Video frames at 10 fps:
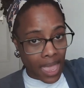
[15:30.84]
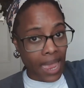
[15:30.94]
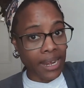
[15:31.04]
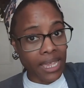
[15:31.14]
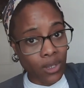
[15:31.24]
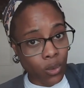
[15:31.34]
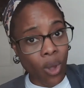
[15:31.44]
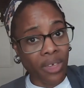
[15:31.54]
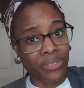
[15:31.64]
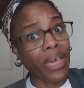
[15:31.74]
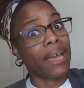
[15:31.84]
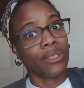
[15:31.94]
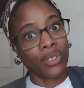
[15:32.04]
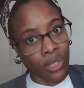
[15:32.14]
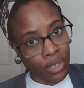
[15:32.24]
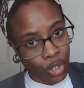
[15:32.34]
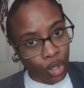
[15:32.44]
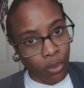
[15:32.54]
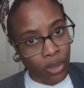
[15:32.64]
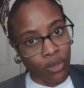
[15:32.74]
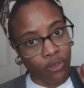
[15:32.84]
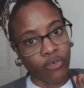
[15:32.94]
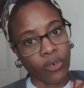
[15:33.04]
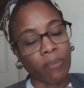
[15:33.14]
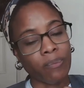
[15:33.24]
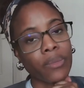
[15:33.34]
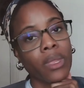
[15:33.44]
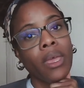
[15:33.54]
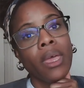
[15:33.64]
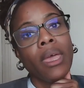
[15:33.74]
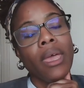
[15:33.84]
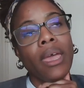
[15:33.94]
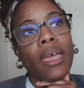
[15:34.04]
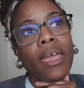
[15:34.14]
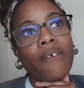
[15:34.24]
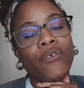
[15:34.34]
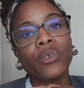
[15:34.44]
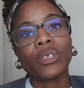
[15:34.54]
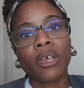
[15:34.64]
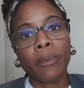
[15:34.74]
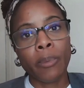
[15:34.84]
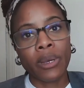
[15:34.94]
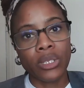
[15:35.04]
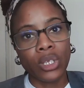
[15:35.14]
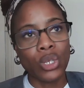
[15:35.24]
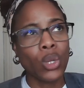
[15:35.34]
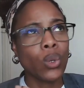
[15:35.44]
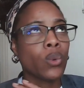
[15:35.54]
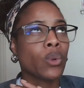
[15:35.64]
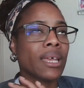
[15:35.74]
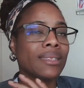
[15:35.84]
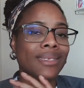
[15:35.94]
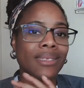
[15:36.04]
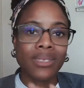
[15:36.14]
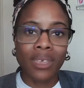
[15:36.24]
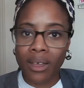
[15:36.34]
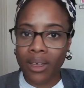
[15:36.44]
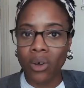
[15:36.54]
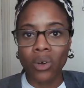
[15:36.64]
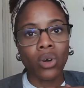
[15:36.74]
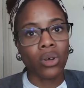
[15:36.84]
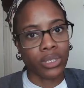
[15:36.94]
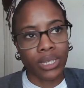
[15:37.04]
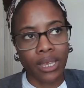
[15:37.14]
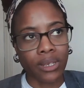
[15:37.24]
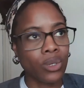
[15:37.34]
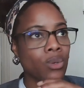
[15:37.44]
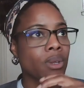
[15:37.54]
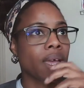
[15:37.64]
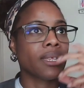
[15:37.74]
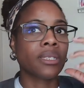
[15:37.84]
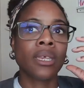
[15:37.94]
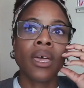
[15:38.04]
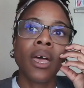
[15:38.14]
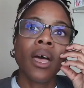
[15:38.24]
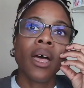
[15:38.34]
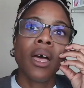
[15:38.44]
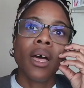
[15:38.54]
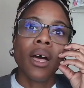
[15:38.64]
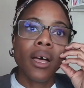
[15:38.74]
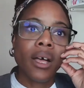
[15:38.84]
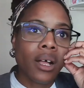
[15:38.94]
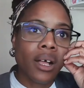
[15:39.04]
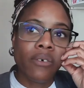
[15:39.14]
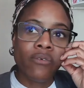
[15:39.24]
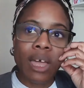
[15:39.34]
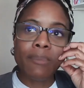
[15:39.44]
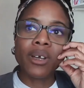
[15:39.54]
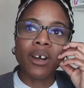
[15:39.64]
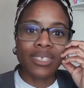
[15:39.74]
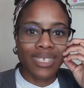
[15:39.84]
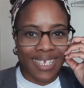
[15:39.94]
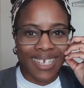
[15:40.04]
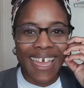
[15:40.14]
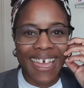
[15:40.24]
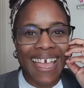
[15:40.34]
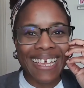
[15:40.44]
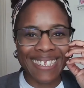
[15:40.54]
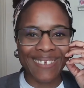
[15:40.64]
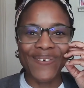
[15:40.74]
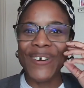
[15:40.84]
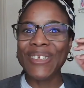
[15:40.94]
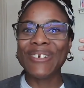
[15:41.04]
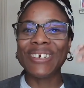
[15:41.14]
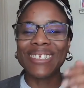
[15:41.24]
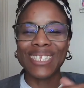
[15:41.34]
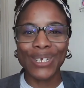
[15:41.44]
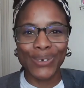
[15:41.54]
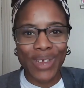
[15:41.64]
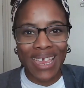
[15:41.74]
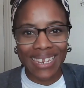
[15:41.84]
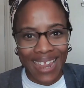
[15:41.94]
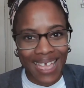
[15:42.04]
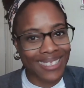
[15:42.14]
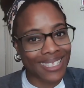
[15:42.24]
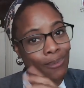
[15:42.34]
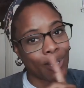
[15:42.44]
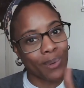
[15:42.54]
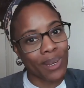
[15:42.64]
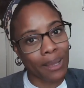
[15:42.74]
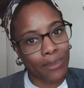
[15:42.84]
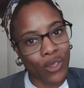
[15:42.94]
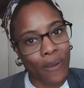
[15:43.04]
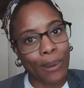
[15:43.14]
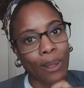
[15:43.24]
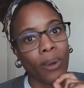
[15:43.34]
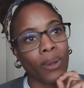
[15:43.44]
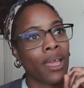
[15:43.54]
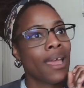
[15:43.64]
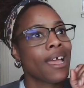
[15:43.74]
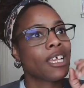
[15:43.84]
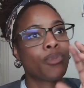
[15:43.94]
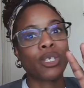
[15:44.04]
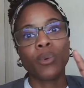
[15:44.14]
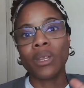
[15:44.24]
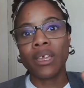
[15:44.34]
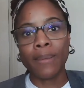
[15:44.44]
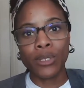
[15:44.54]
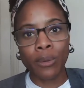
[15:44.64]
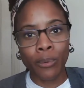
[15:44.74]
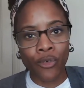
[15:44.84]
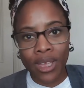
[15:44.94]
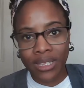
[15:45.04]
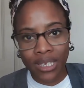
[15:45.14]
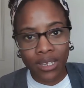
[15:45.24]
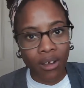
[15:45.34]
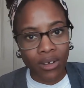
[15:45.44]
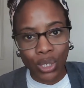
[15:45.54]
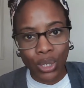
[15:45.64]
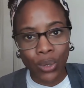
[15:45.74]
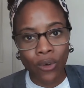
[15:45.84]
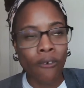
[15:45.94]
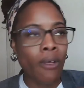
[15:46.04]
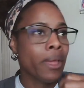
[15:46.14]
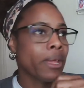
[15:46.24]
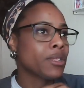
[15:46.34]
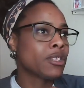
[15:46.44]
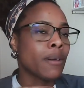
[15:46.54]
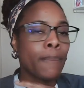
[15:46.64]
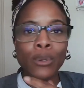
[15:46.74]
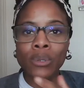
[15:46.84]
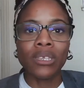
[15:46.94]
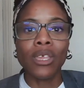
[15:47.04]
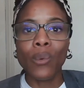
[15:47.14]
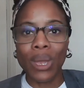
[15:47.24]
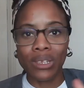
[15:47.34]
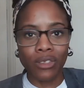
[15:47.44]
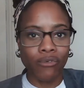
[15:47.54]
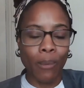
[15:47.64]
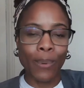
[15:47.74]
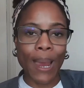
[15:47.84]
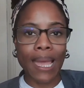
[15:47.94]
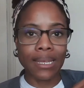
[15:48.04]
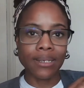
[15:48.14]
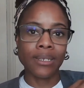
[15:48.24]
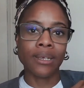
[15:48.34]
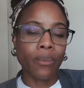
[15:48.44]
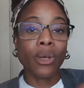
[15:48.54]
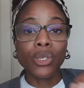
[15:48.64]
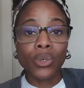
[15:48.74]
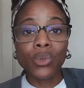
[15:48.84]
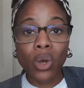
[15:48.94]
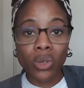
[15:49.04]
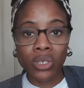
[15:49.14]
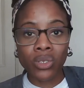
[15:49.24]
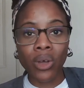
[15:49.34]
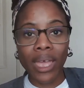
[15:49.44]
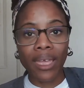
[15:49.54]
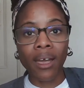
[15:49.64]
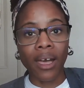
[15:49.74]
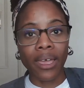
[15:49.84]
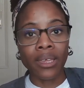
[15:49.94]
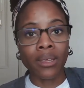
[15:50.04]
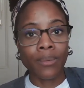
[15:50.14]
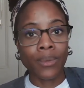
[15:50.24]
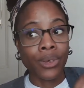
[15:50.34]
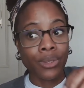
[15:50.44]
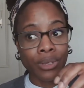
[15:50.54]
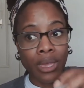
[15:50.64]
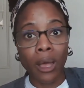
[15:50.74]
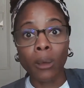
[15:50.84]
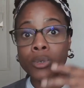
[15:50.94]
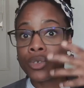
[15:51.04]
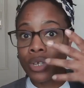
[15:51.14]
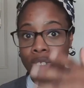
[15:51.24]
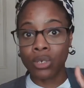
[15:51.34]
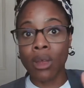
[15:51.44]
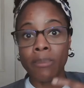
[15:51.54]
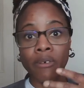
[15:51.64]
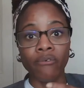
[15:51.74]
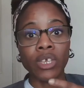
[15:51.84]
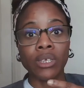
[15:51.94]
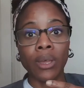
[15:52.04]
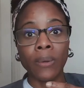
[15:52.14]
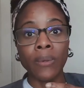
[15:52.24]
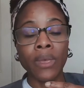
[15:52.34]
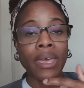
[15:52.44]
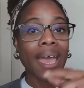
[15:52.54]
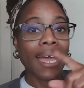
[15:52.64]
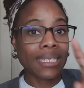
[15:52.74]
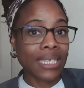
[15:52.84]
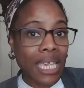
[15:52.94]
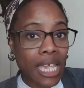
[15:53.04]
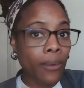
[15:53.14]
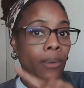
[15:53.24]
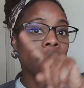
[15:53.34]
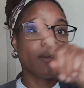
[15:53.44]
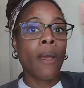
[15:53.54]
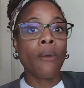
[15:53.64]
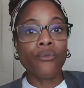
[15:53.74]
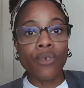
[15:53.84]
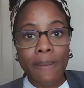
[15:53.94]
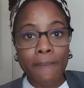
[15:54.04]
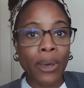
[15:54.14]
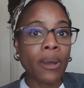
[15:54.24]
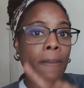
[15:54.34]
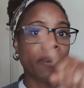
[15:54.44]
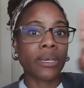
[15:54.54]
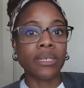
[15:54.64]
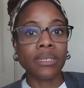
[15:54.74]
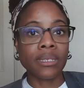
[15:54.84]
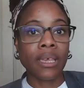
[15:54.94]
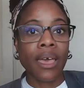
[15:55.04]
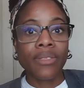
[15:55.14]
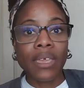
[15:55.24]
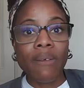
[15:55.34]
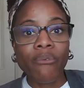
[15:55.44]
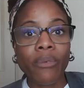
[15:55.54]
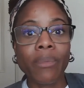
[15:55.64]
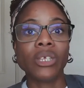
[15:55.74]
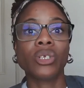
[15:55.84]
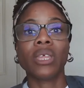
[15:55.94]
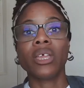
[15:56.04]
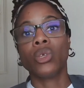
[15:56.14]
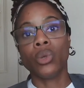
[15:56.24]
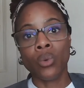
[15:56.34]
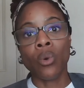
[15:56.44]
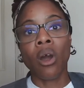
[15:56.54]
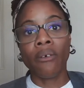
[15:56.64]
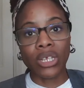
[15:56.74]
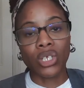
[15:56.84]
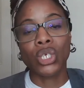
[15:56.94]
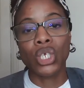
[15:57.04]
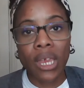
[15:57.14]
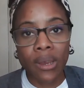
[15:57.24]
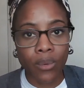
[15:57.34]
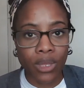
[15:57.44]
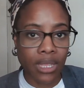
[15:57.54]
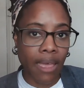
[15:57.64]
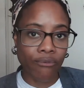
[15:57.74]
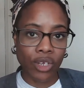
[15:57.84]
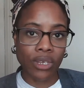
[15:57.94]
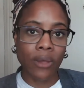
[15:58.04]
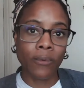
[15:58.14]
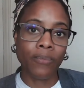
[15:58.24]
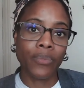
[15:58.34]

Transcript: And here's why that's super useful. If you're the type of person who gets stuck on content, who gets flabbergasted as to what you're going to create next, especially when it comes to your blog, especially when it comes to creating an article, to boosting the awareness of your brand, well, use otter.ai to help transcribe your video and to equally repurpose the information that you are actually sharing within that video.